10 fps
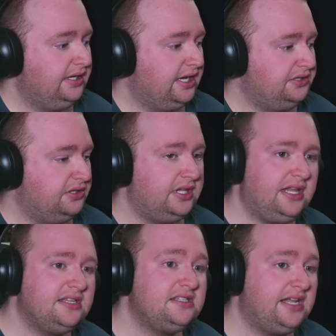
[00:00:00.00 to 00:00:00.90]
and do the
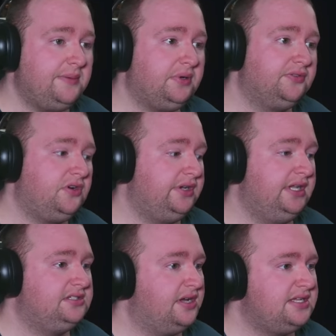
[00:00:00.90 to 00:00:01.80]
last step of going
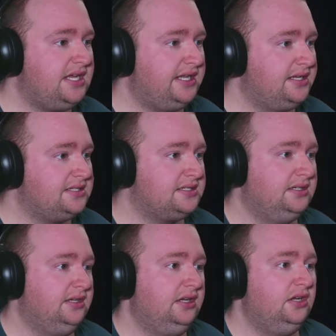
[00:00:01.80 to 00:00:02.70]
into our settings,
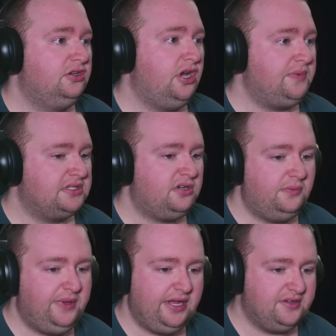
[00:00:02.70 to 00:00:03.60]
go back to our
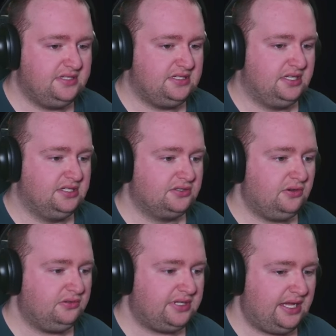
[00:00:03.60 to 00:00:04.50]
appearance,
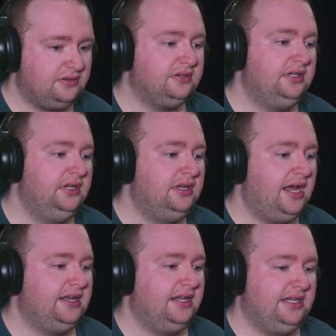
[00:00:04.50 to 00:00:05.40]
scroll down,
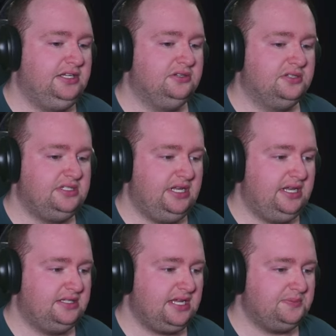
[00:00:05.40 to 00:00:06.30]
and then you'll
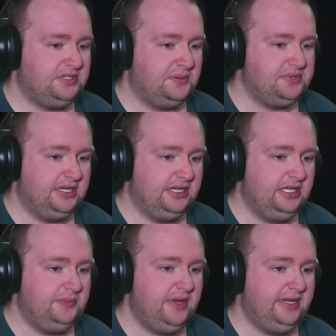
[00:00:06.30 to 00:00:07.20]
see tabs in Obsidian.
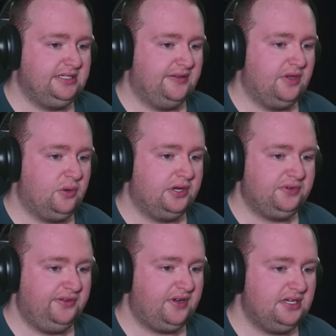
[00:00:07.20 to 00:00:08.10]
You may need to give it a quick
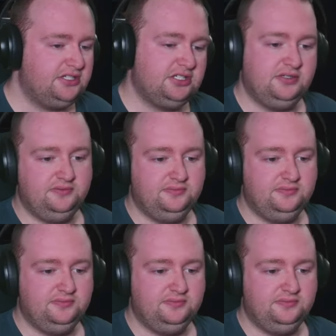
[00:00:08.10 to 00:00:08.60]
refresh